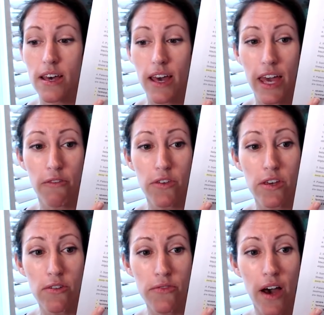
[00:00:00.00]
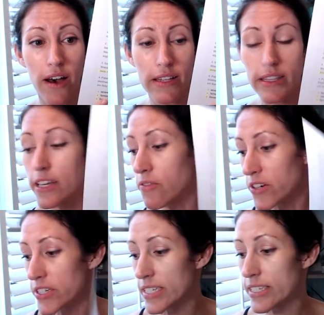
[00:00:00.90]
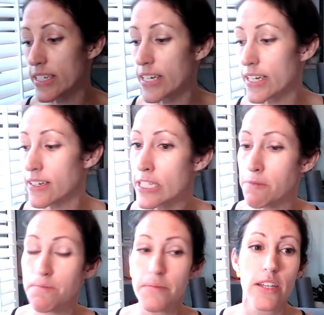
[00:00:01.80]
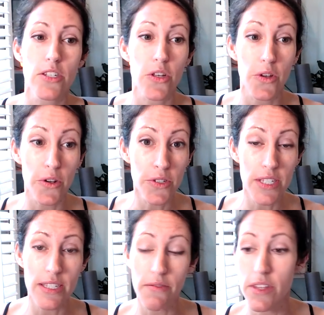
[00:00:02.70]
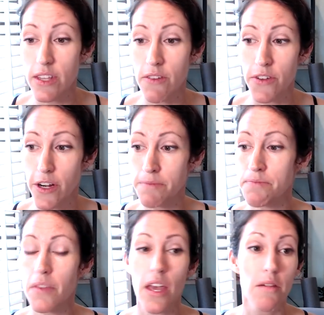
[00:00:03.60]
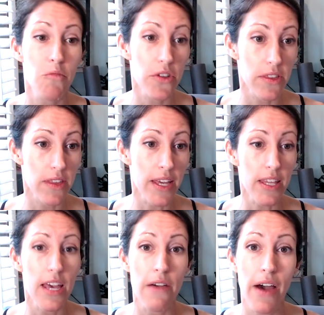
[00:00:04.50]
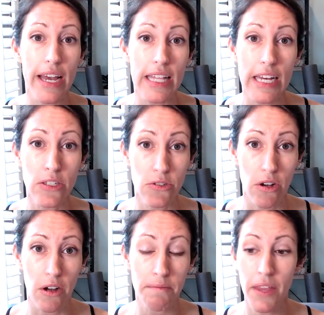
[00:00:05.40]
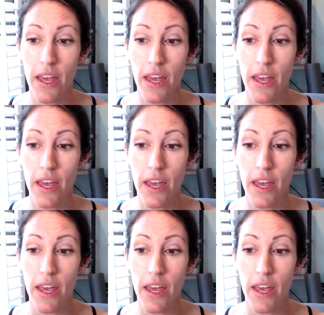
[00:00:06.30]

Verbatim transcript: If you've got liver disease, sclerosis of the liver, more than likely you have high cholesterol.